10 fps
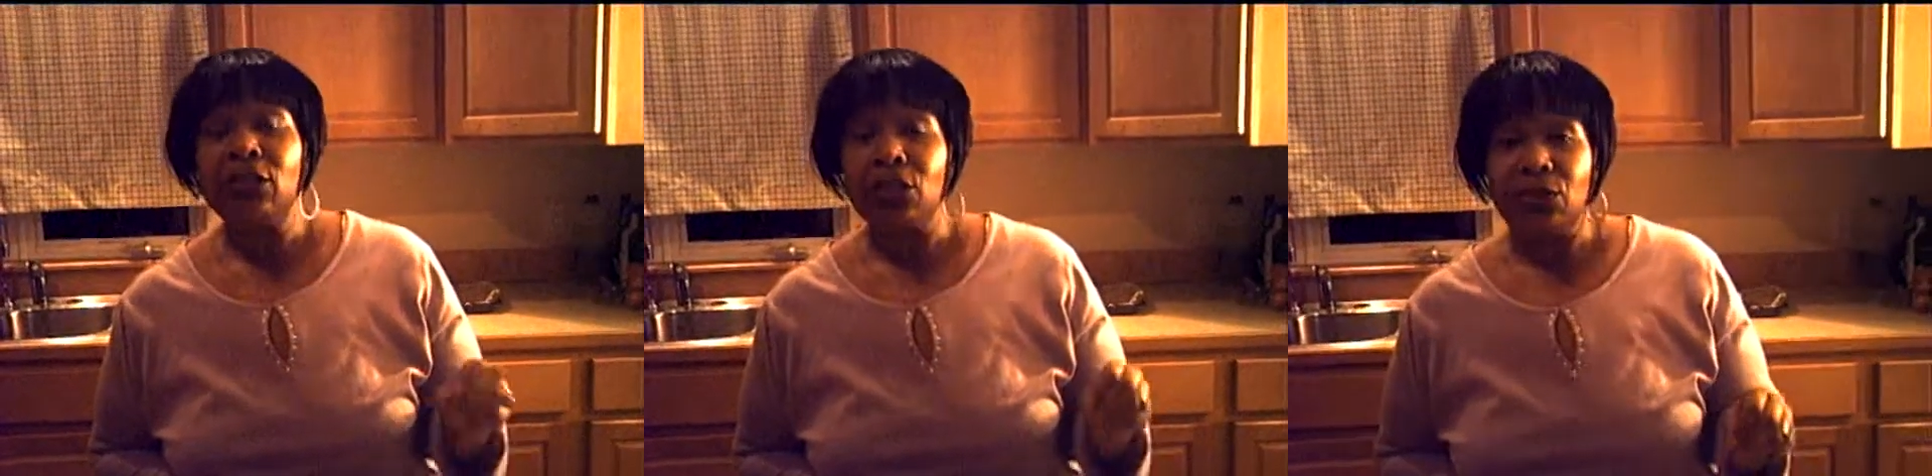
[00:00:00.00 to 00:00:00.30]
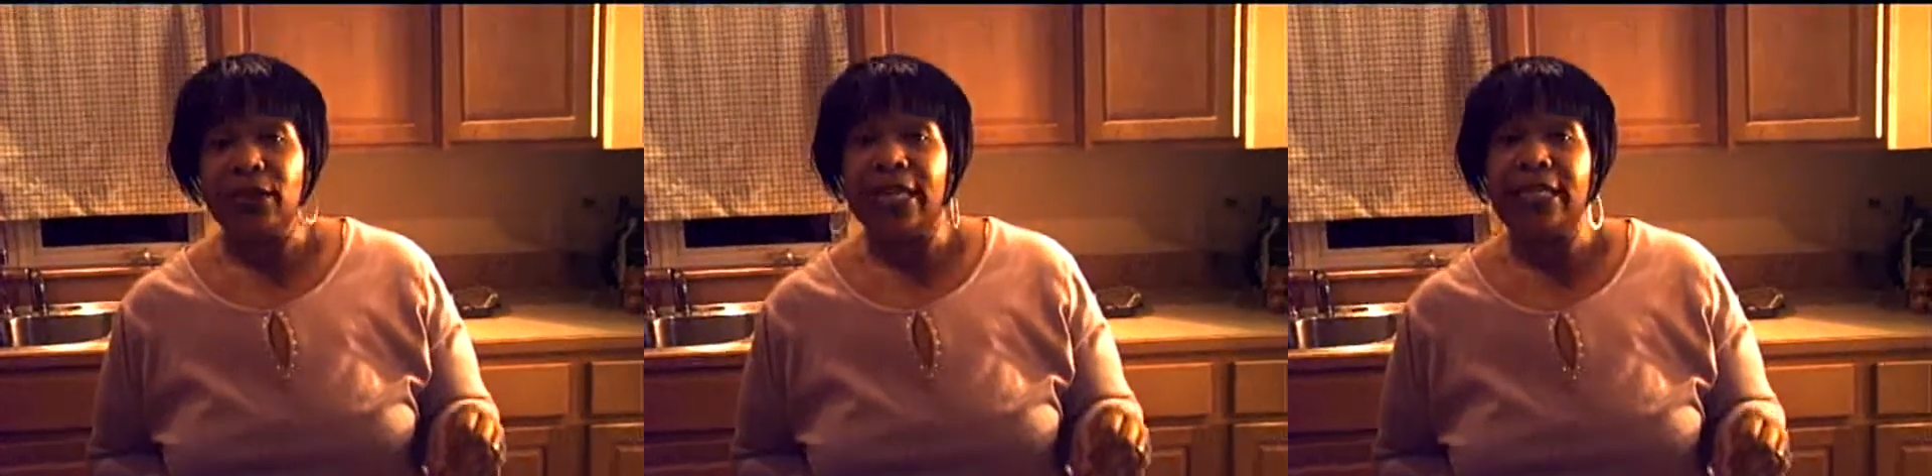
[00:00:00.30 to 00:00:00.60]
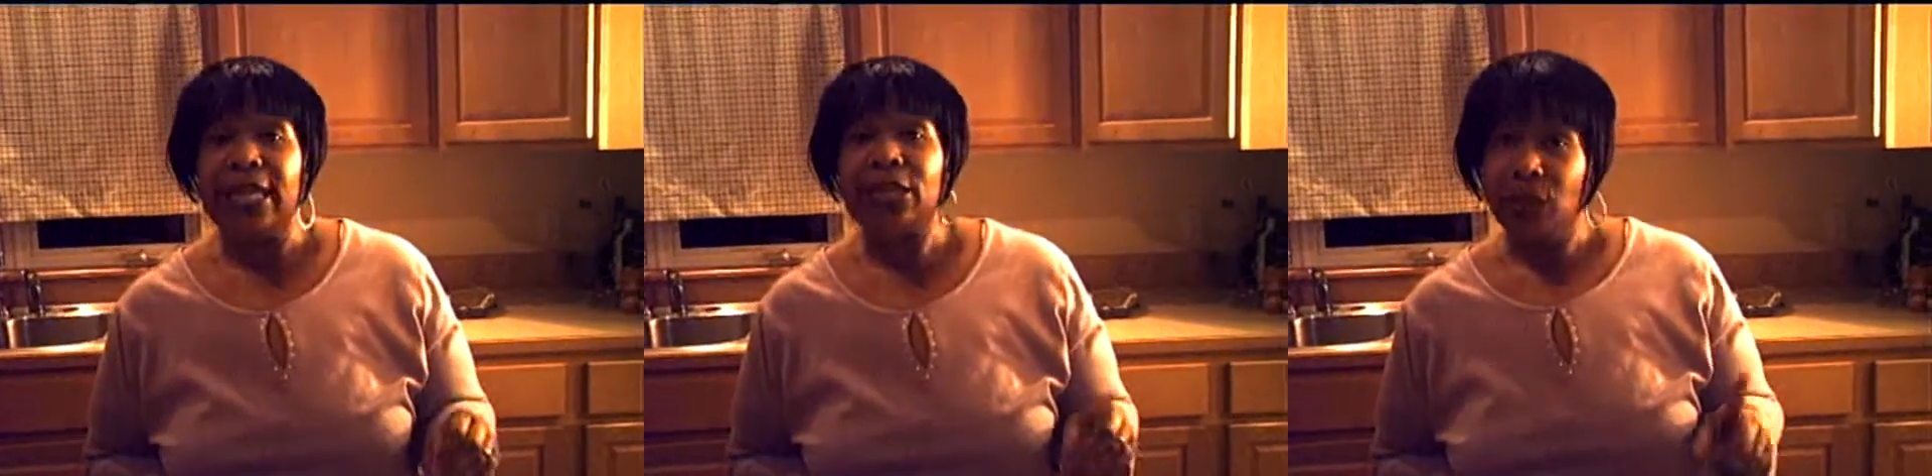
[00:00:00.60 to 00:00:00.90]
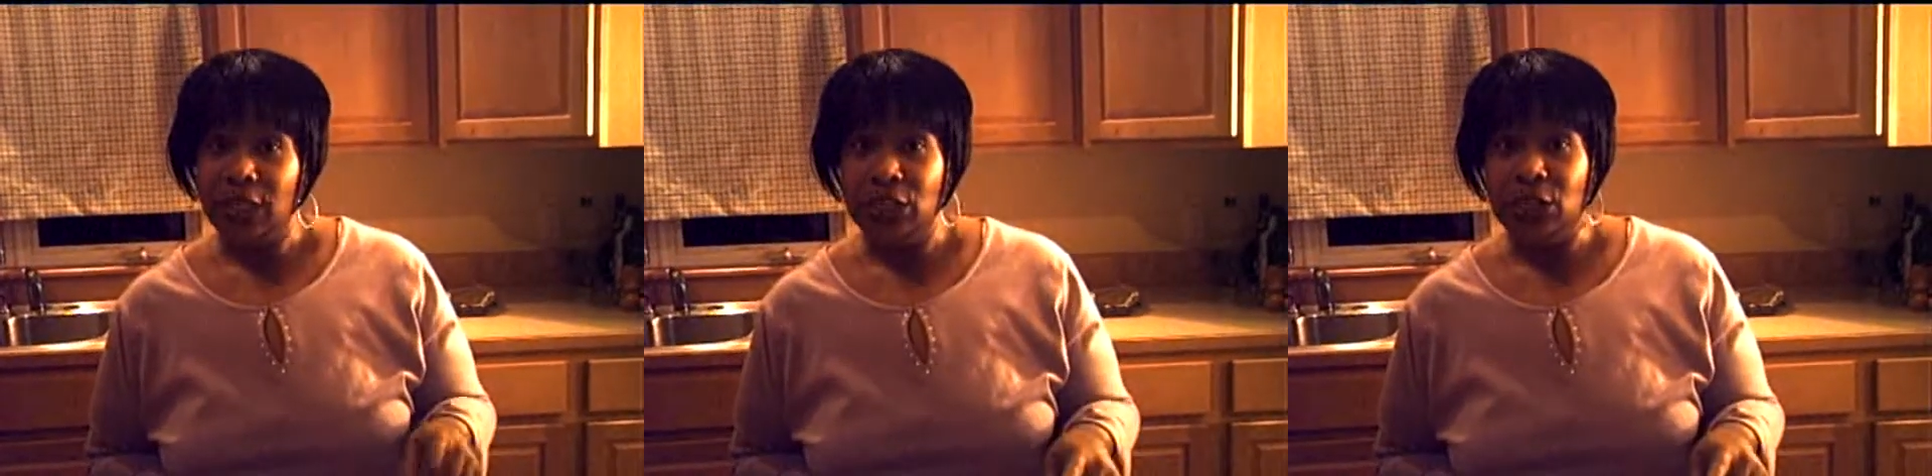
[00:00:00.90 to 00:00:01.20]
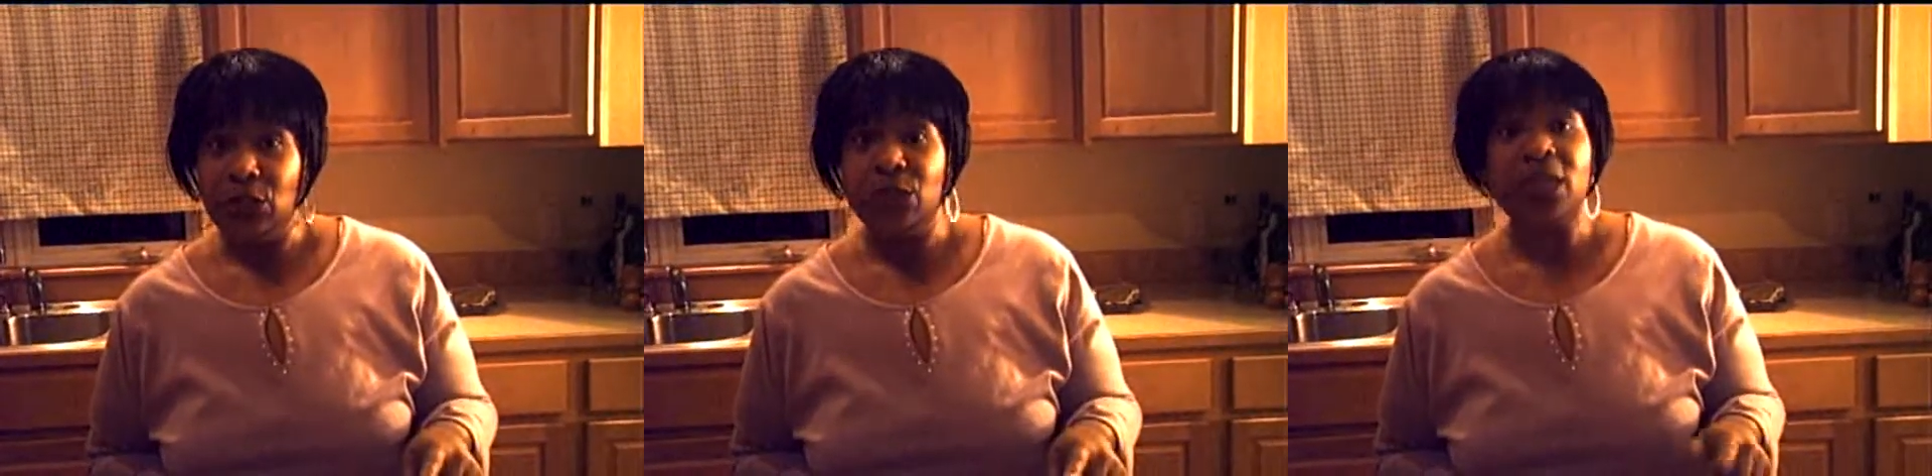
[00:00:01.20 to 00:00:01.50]
to use that day you can
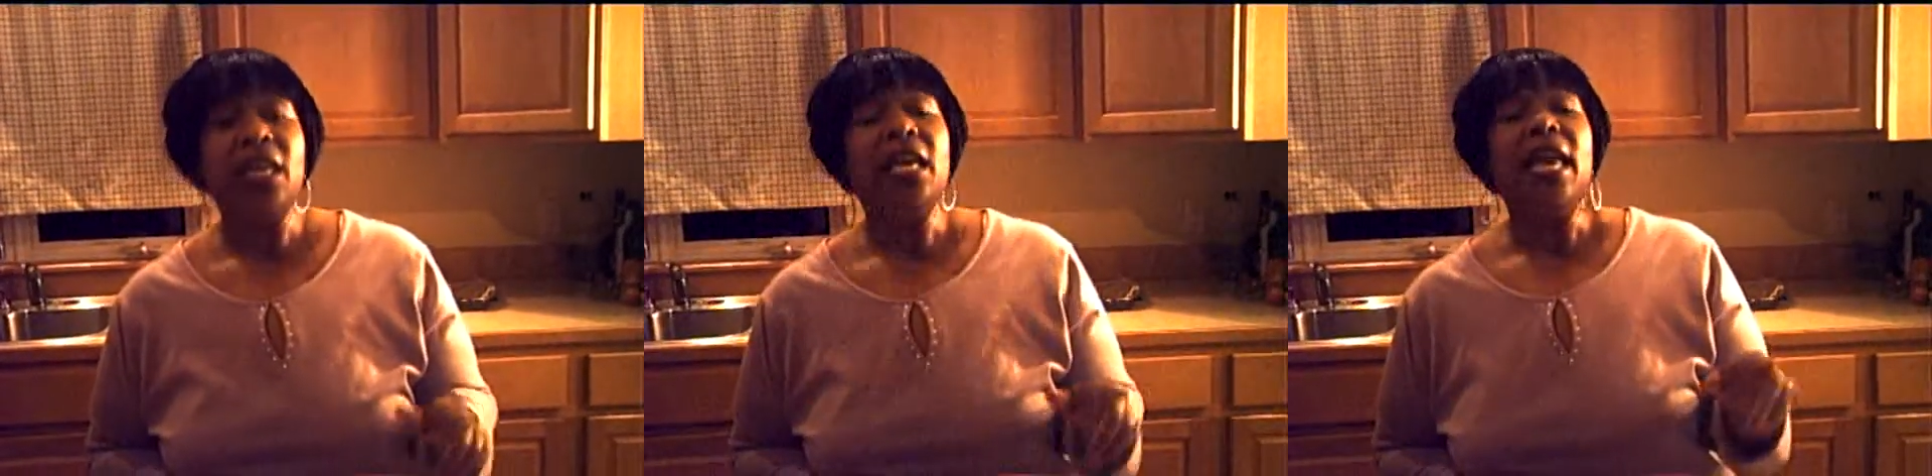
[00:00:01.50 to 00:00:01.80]
use.